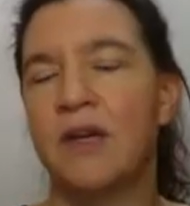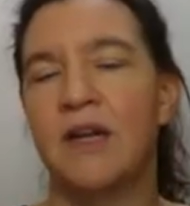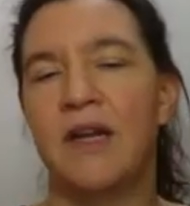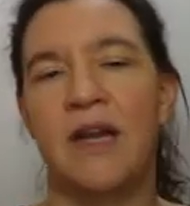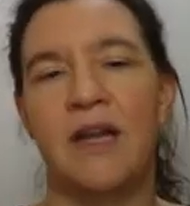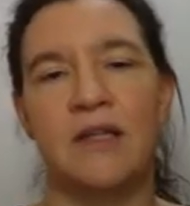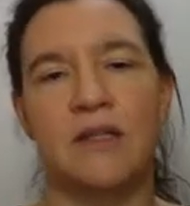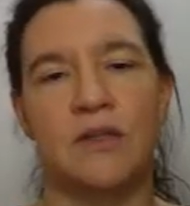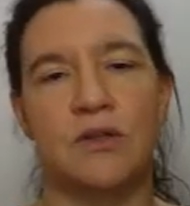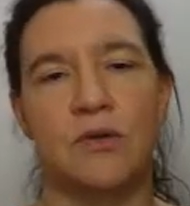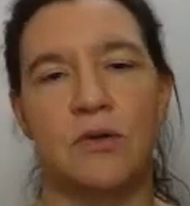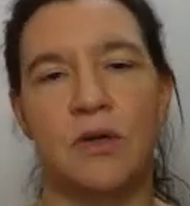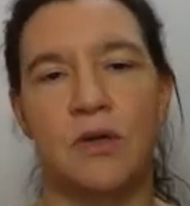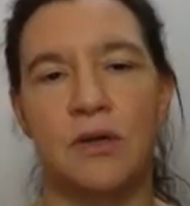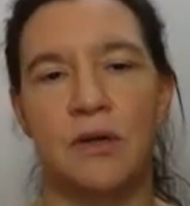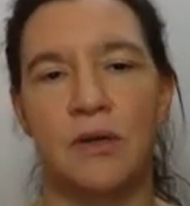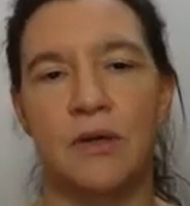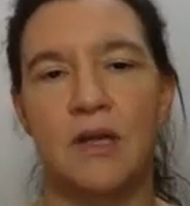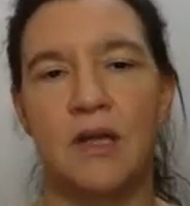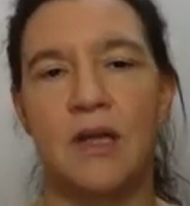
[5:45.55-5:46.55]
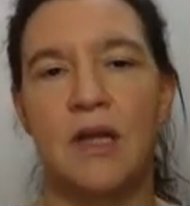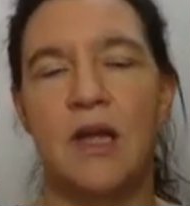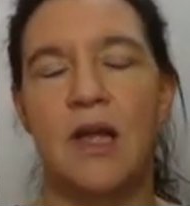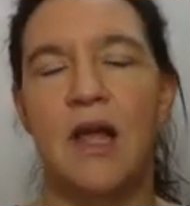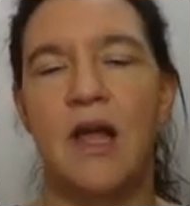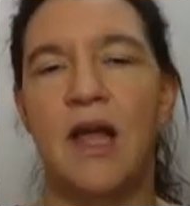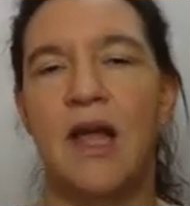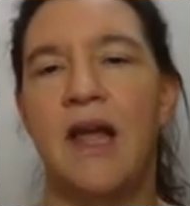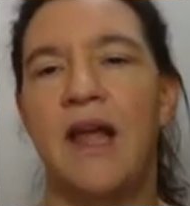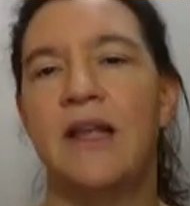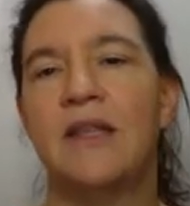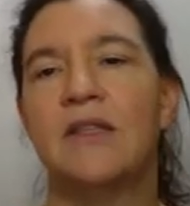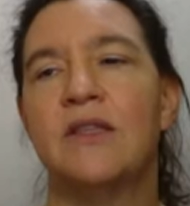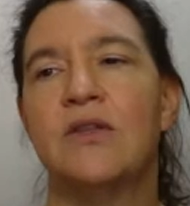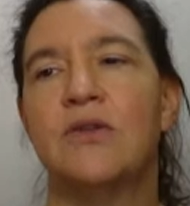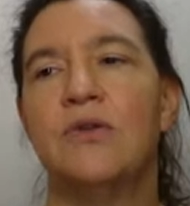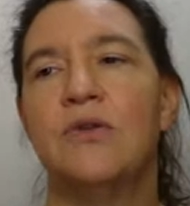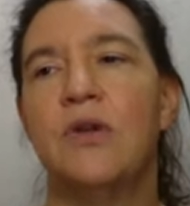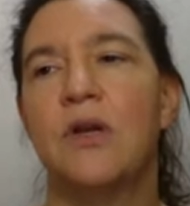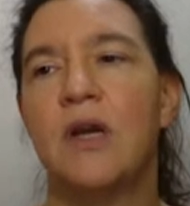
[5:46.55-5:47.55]
and so on. And
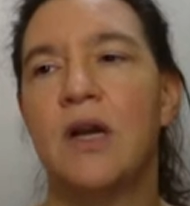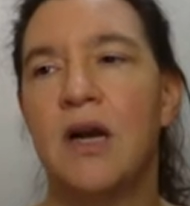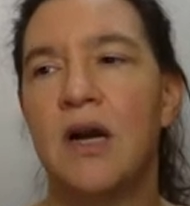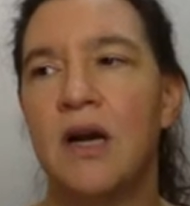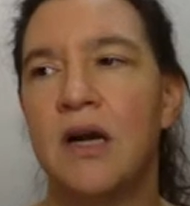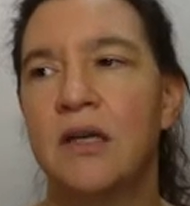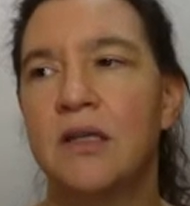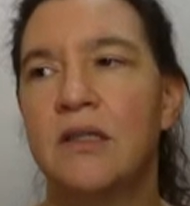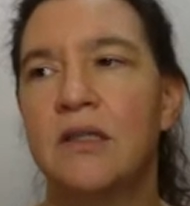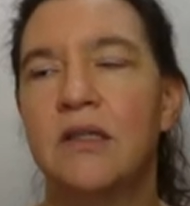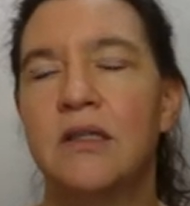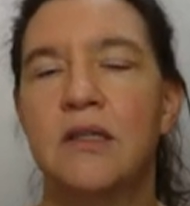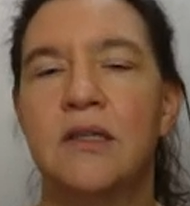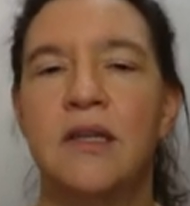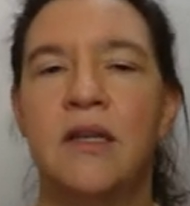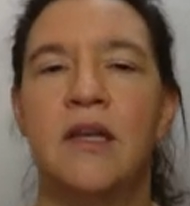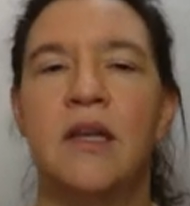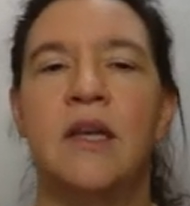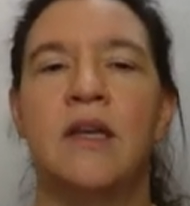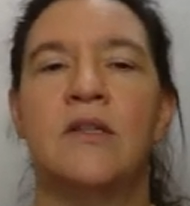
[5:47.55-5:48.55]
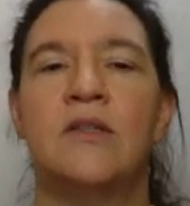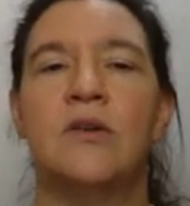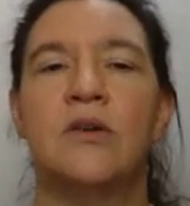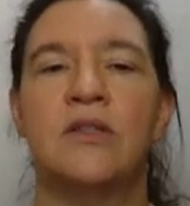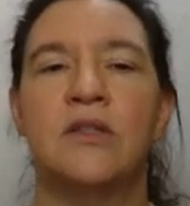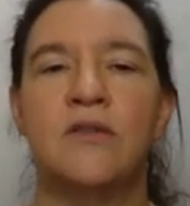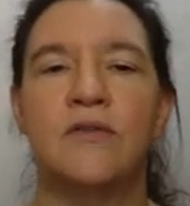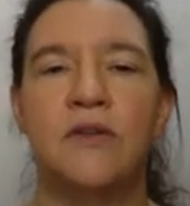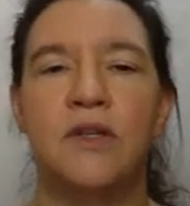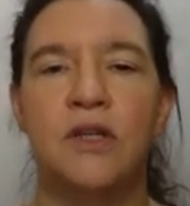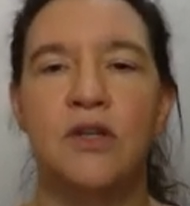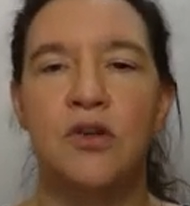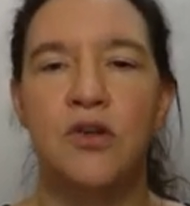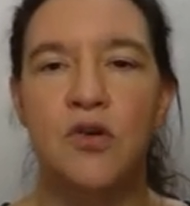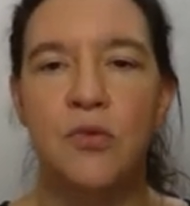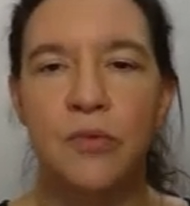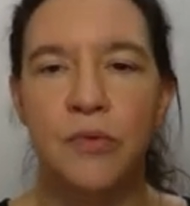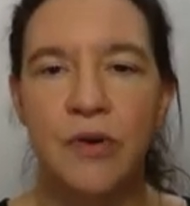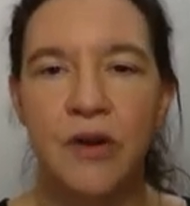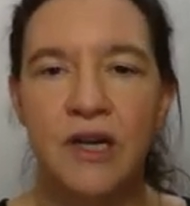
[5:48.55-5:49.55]
so you can't exhaustively
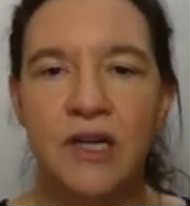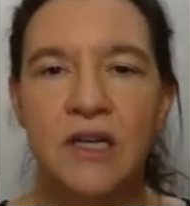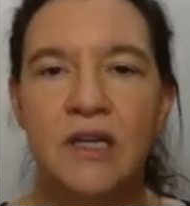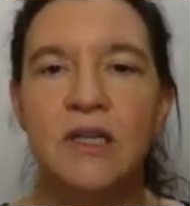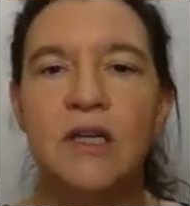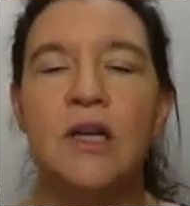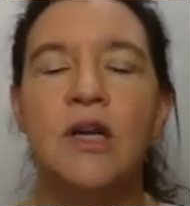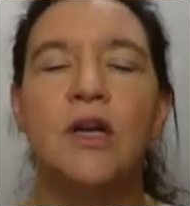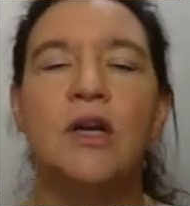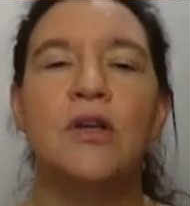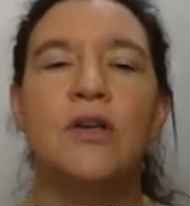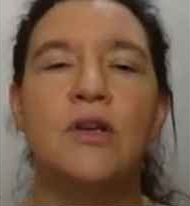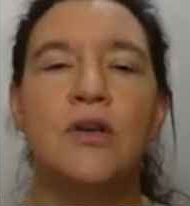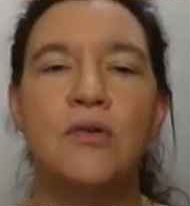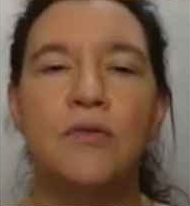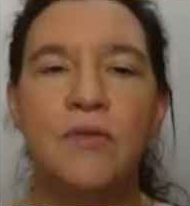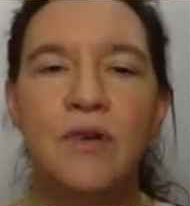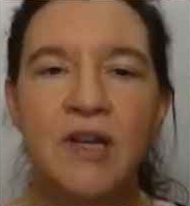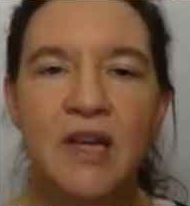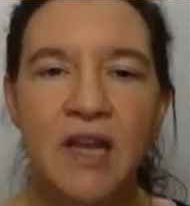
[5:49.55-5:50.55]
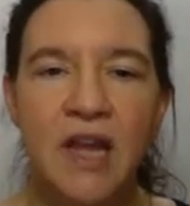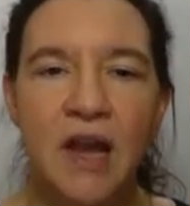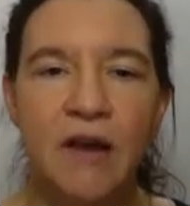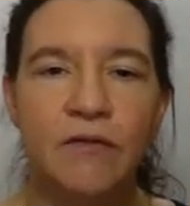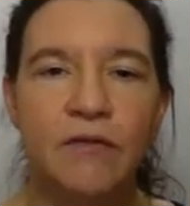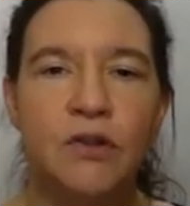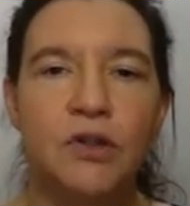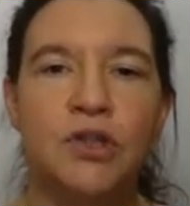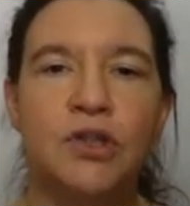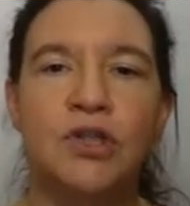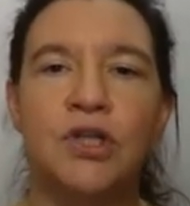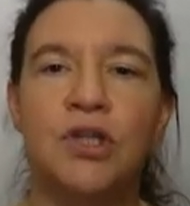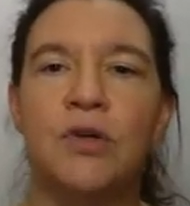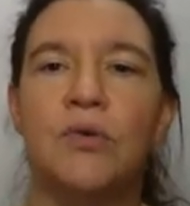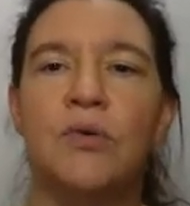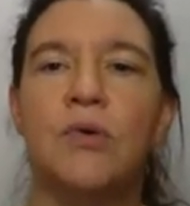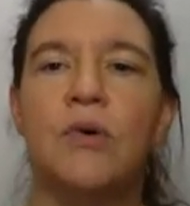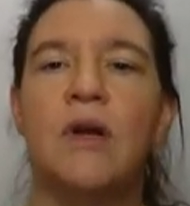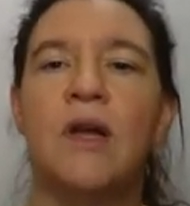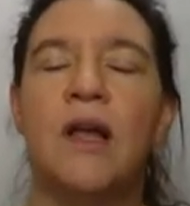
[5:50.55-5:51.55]
enumerate it. You really have to
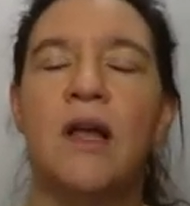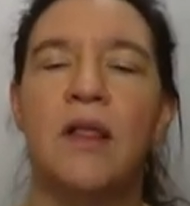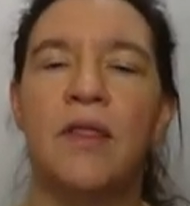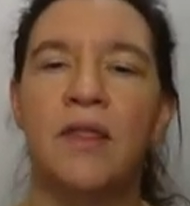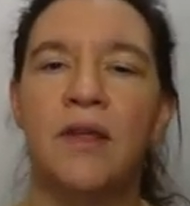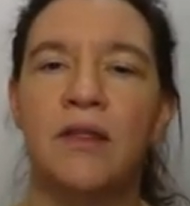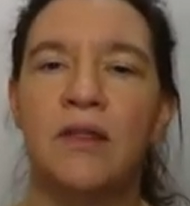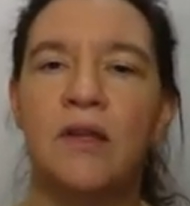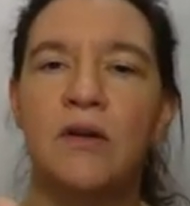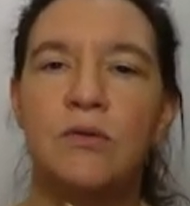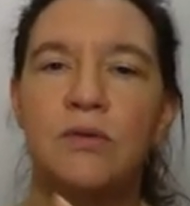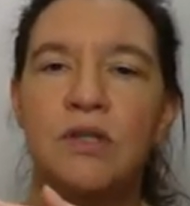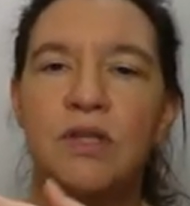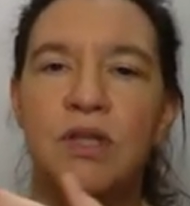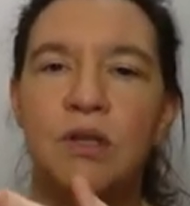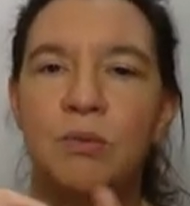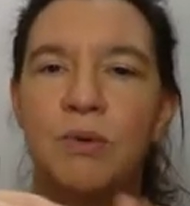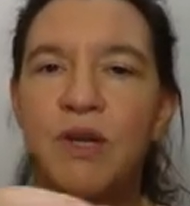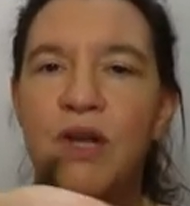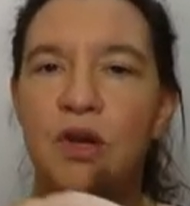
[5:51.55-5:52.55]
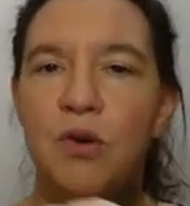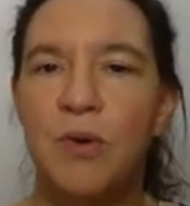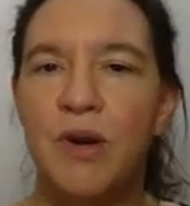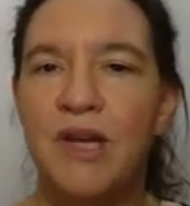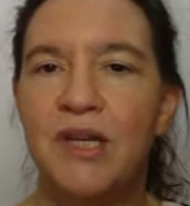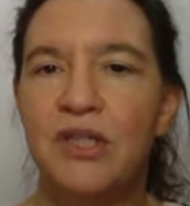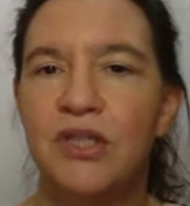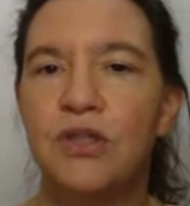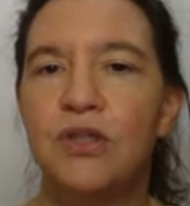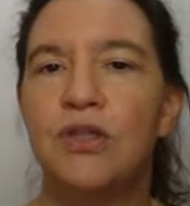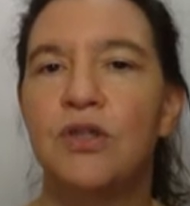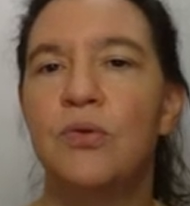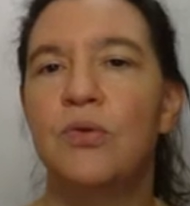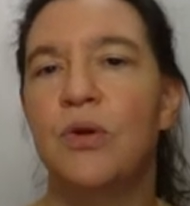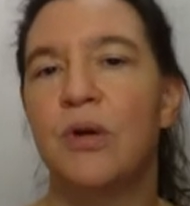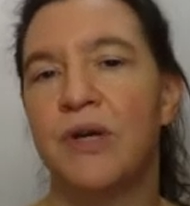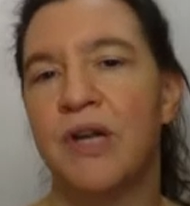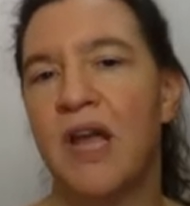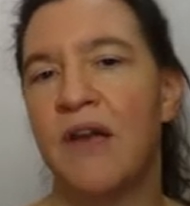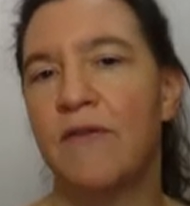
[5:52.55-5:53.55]
show that those three equations do
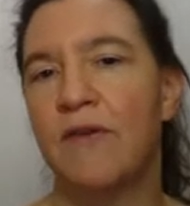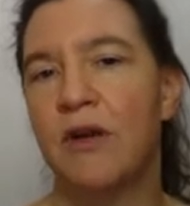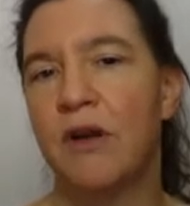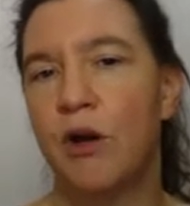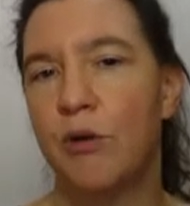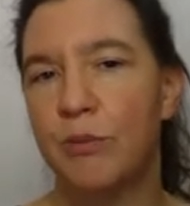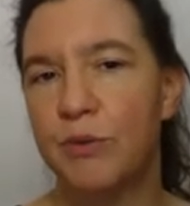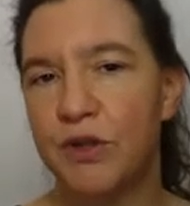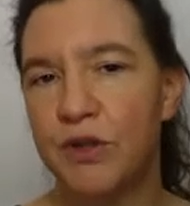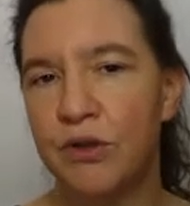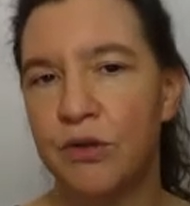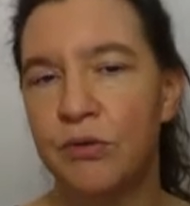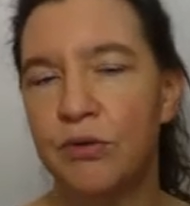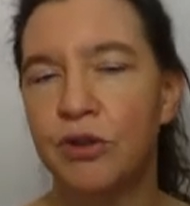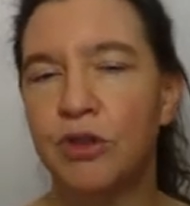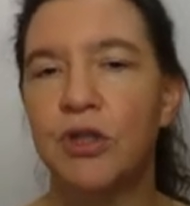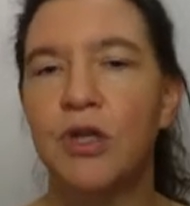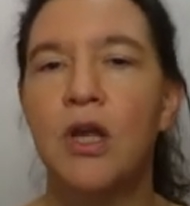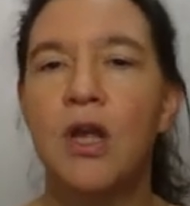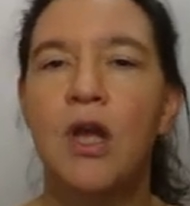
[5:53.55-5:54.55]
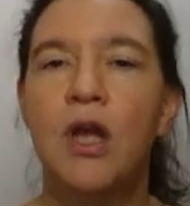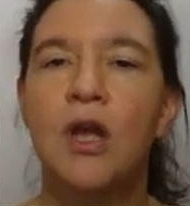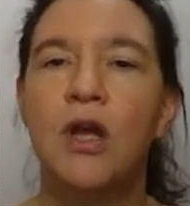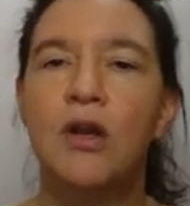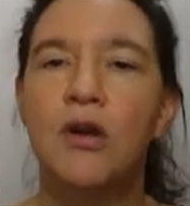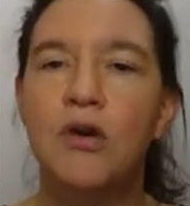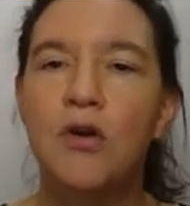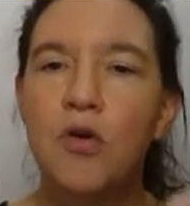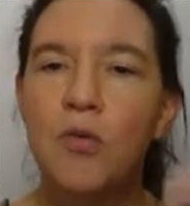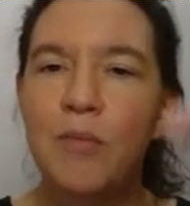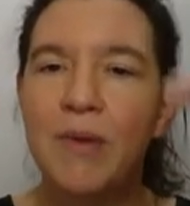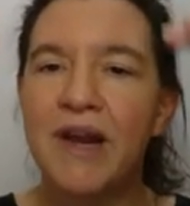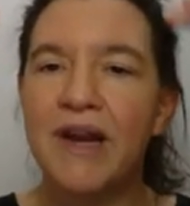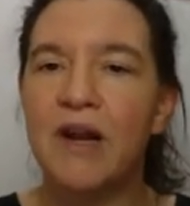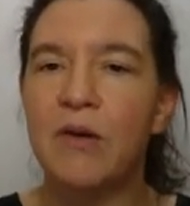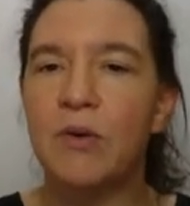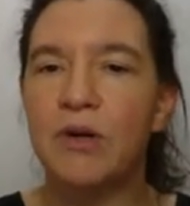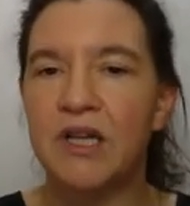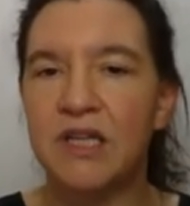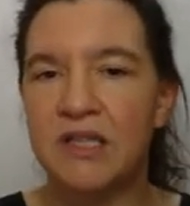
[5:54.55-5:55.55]
not have a common solution, no matter
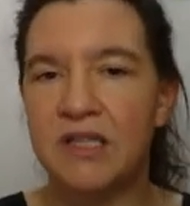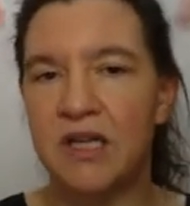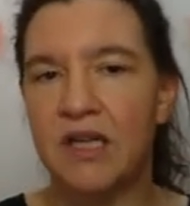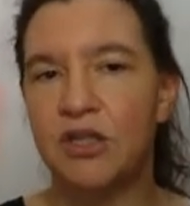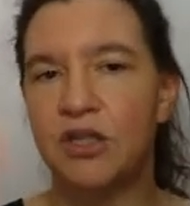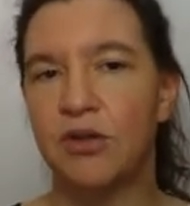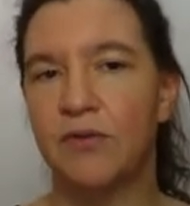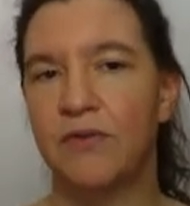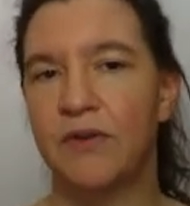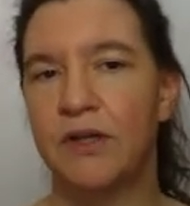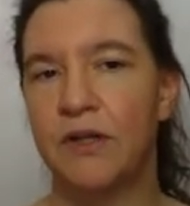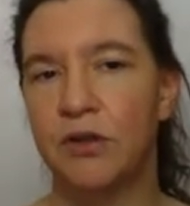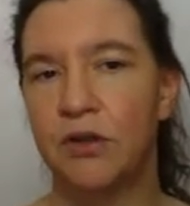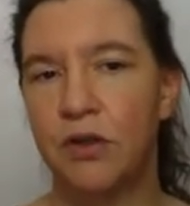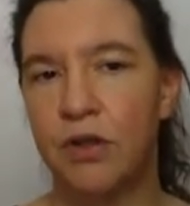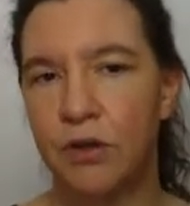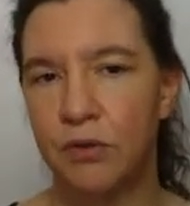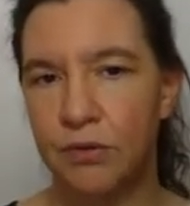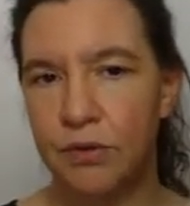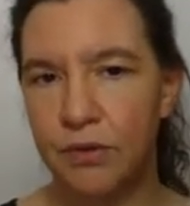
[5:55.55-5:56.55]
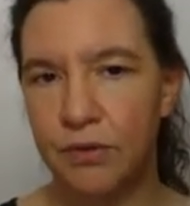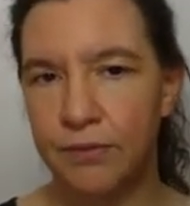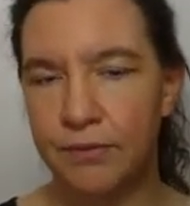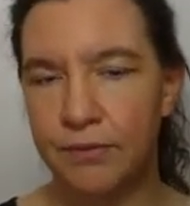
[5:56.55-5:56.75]
what extension field you go to.